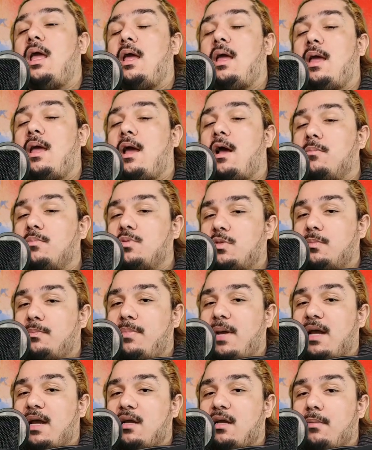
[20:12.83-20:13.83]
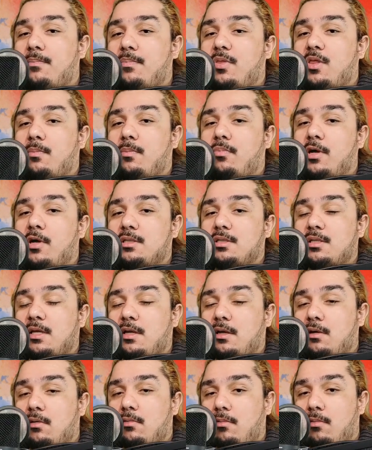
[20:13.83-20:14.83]
helps back up the points that
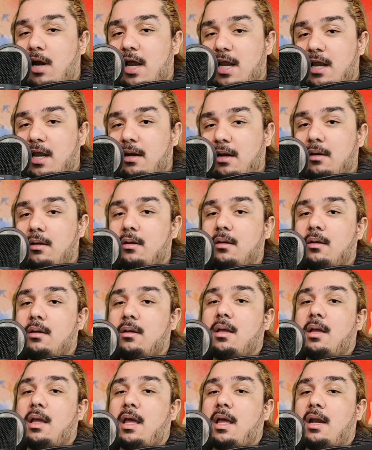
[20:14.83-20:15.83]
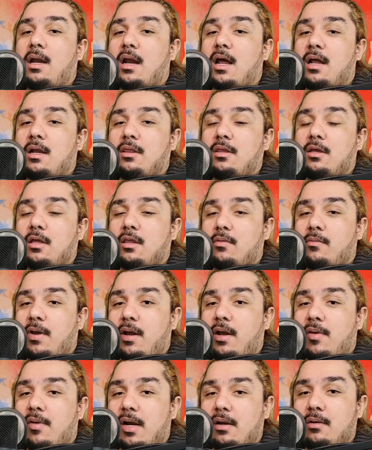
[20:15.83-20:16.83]
you're writing and not the other way
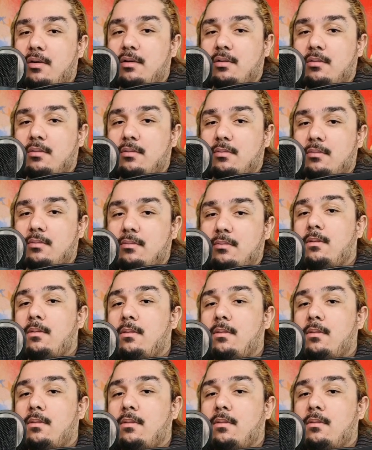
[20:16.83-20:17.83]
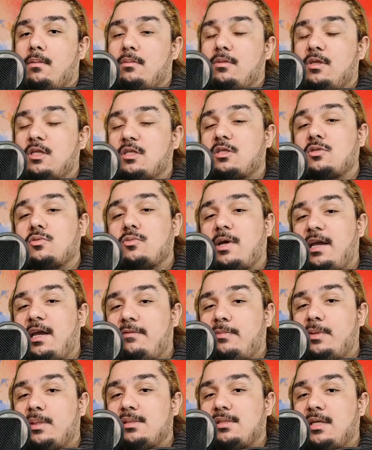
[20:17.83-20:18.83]
around. This is why
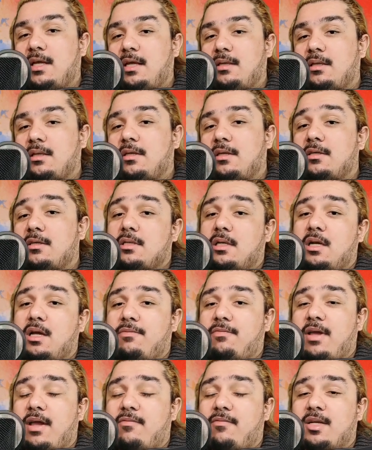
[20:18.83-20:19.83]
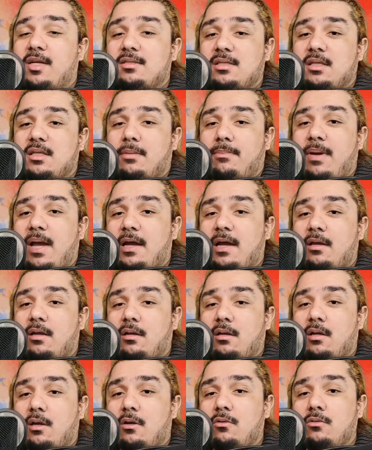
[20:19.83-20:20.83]
I've been saying that there's enough evidence in the packet
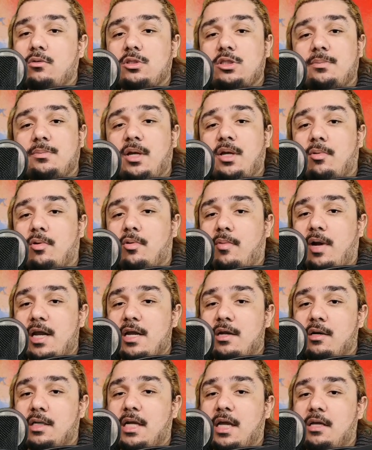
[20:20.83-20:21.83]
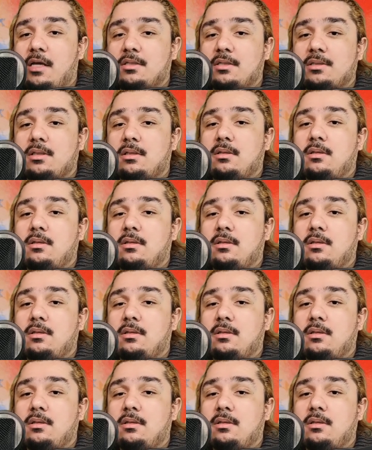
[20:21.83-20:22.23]
alone to be able to write your case.